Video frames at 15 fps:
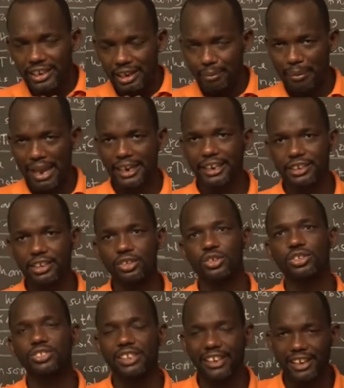the marketing
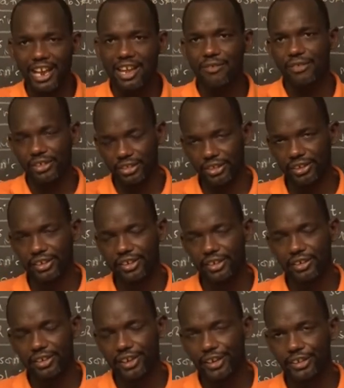cost and everything,
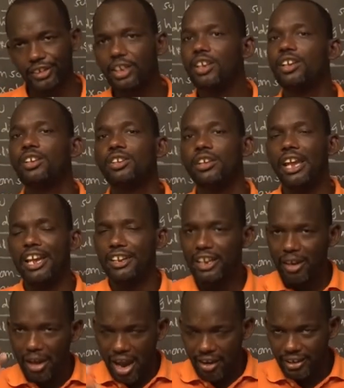right?
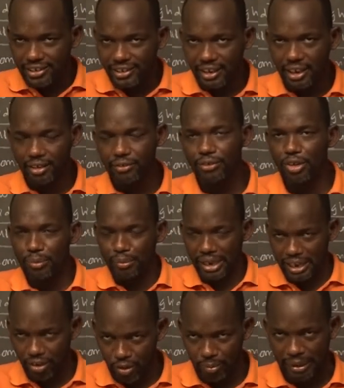And ourselves,
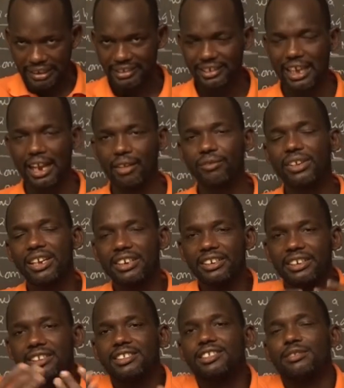or myself,
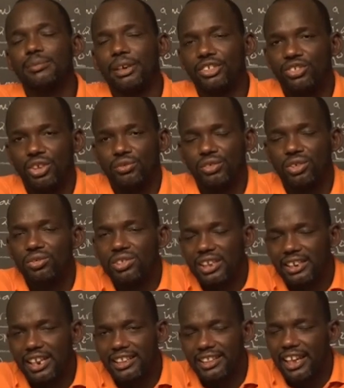this is my duty to the
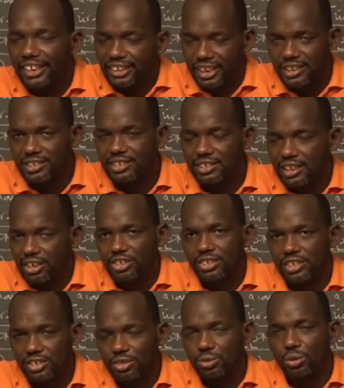Tanzanians. That
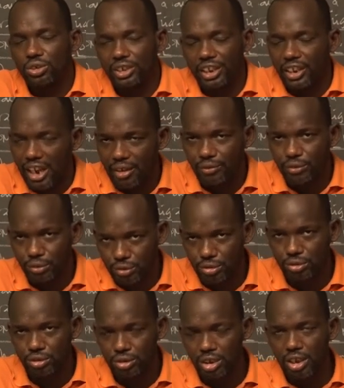this is what I have to
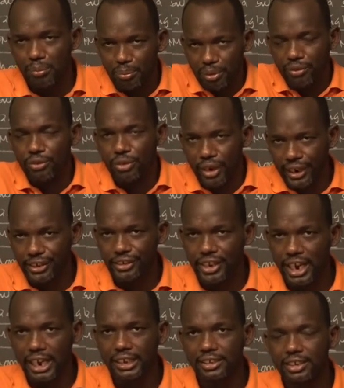do before I
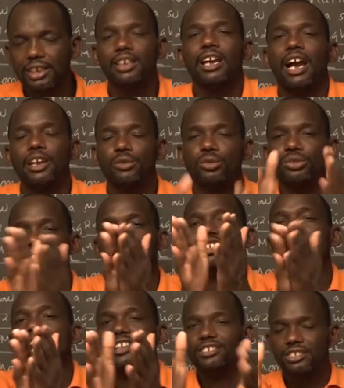die. I could
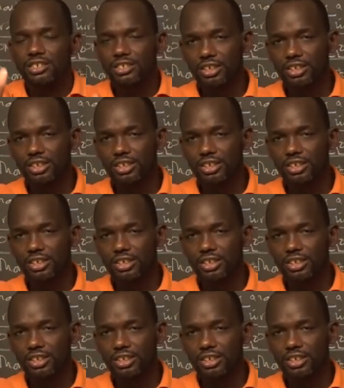charge